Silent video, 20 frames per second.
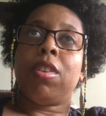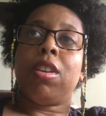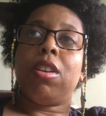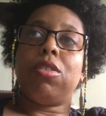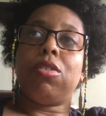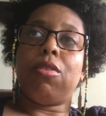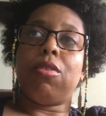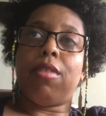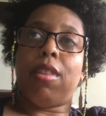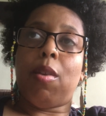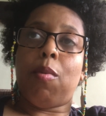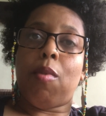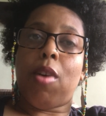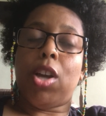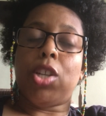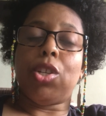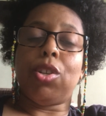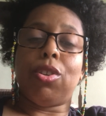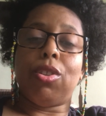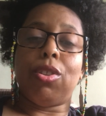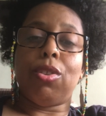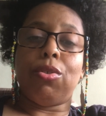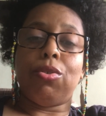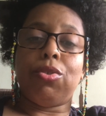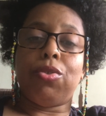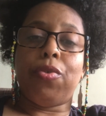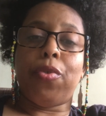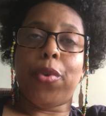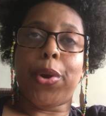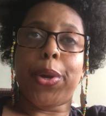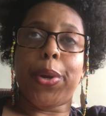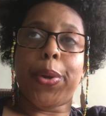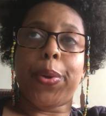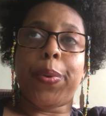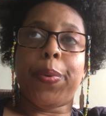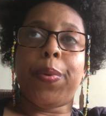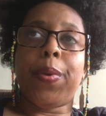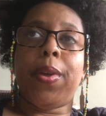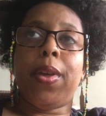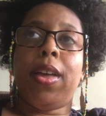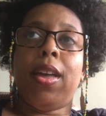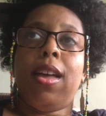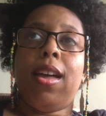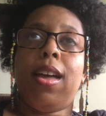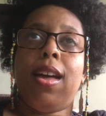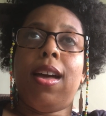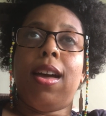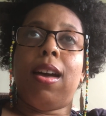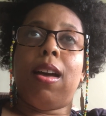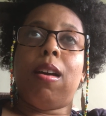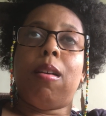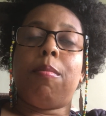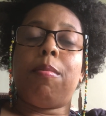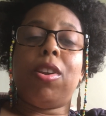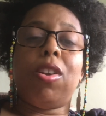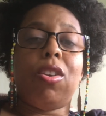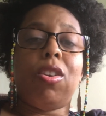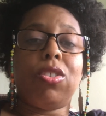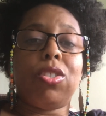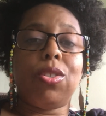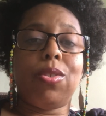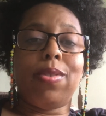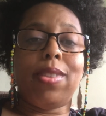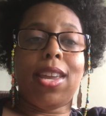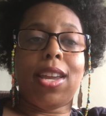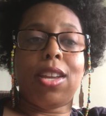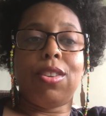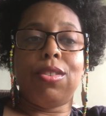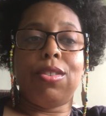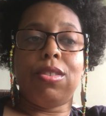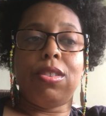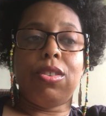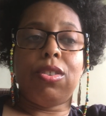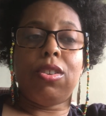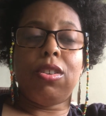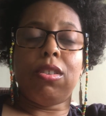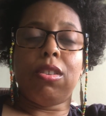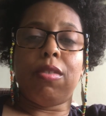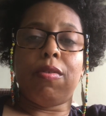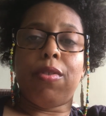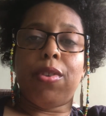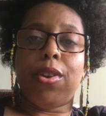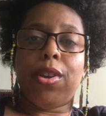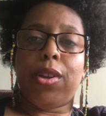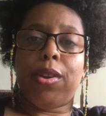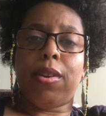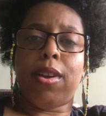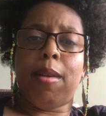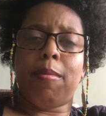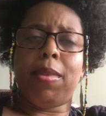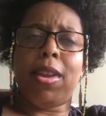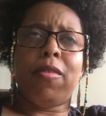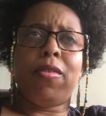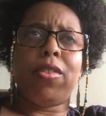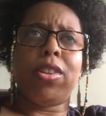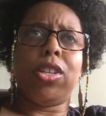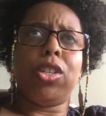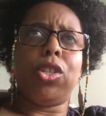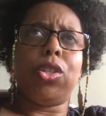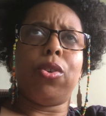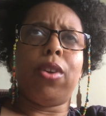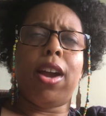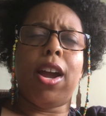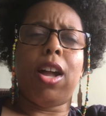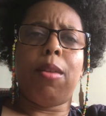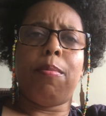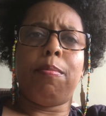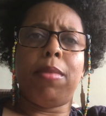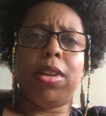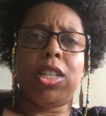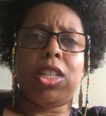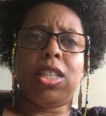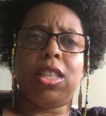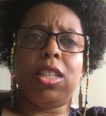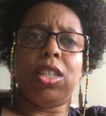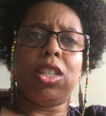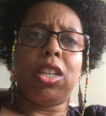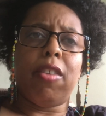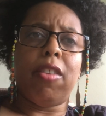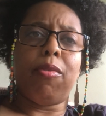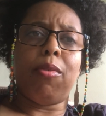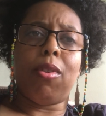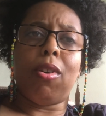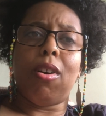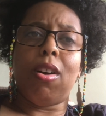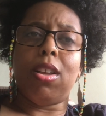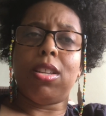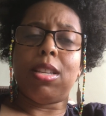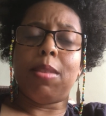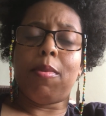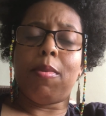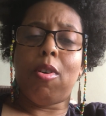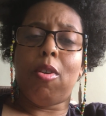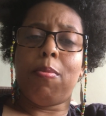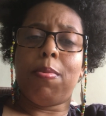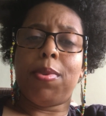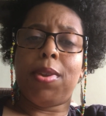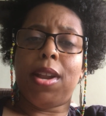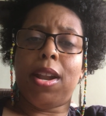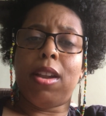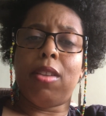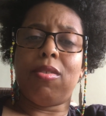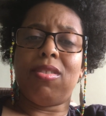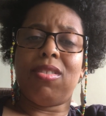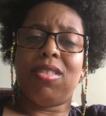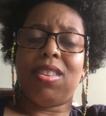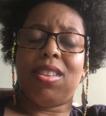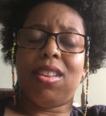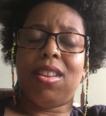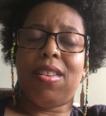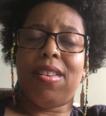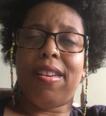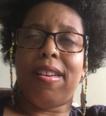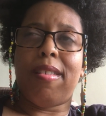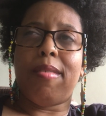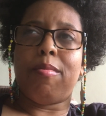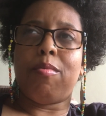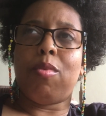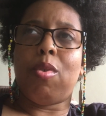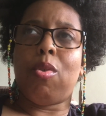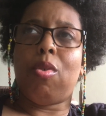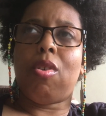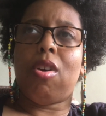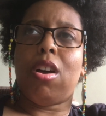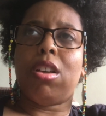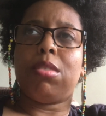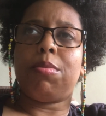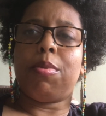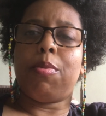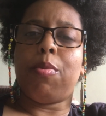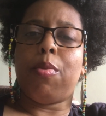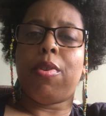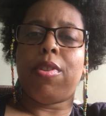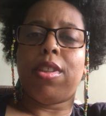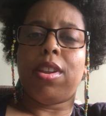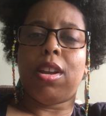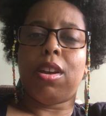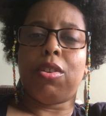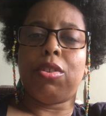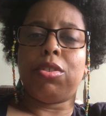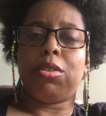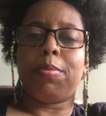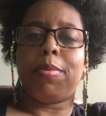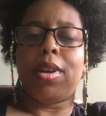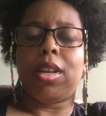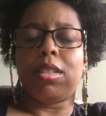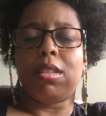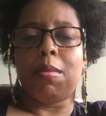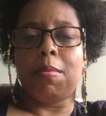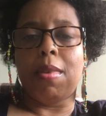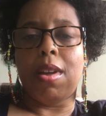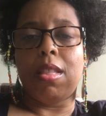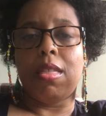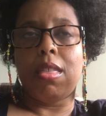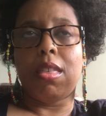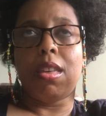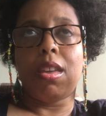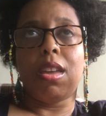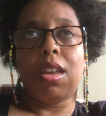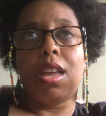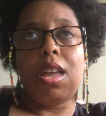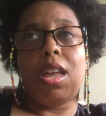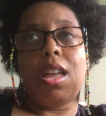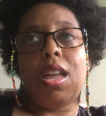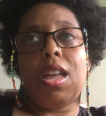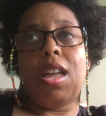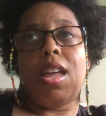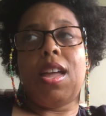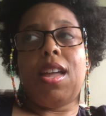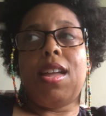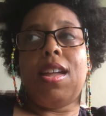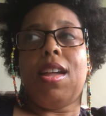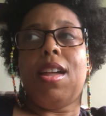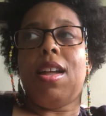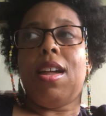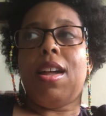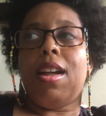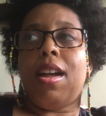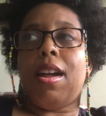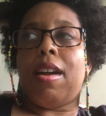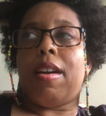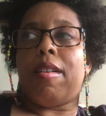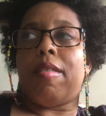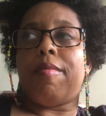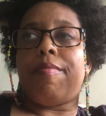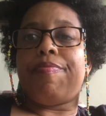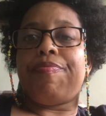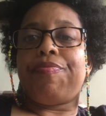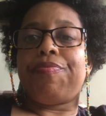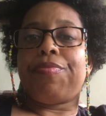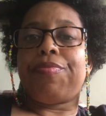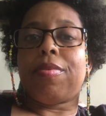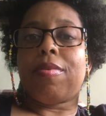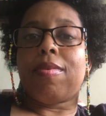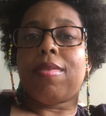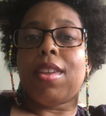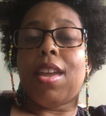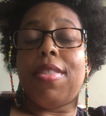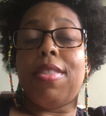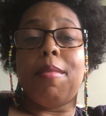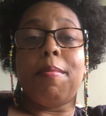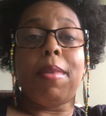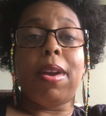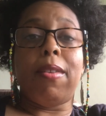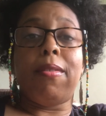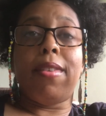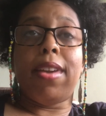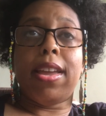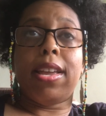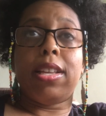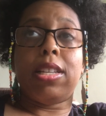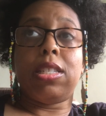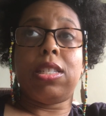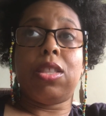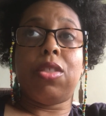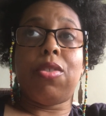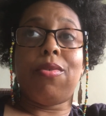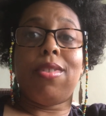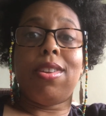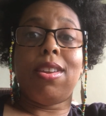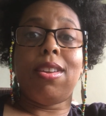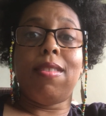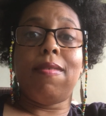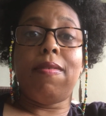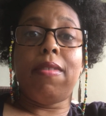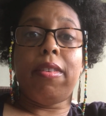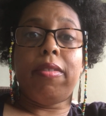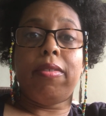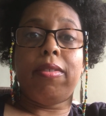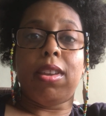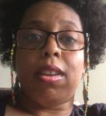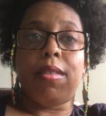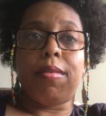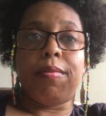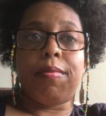So they wash your clothes for you, and also they can do your cooking for you. I'm not really sure how much the chef will cost. I'm hoping that it won't cost me more than $100 a month. Um, and then my rent is $350.